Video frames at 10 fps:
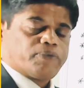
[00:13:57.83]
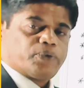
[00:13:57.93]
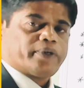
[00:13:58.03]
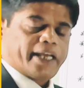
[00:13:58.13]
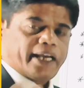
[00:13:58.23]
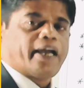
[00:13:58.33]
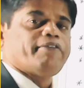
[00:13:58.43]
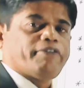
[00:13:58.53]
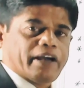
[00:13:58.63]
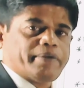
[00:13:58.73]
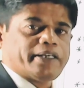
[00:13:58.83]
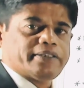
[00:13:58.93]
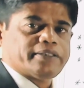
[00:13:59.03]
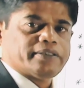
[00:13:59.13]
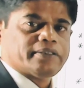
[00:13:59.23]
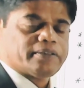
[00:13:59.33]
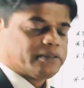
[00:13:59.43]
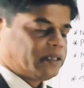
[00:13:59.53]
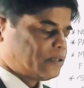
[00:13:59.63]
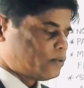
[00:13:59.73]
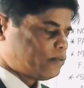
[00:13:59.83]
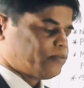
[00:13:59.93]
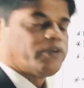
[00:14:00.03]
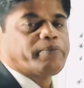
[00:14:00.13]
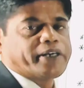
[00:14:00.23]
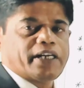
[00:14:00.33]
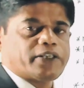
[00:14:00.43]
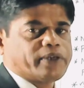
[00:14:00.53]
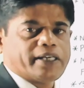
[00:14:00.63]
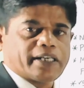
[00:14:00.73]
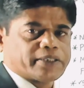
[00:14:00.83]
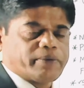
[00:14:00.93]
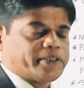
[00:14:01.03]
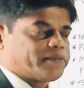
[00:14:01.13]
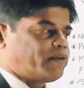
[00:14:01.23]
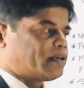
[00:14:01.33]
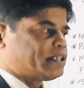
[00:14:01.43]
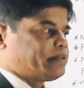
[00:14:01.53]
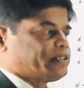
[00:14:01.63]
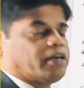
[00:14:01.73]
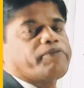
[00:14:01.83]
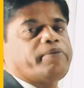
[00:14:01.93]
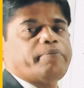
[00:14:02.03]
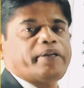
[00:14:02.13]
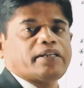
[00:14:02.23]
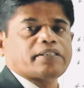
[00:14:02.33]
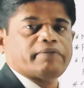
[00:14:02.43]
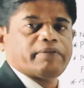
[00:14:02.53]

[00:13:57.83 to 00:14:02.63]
to dye a fabric. For material to licorice will be there. For this much of meters of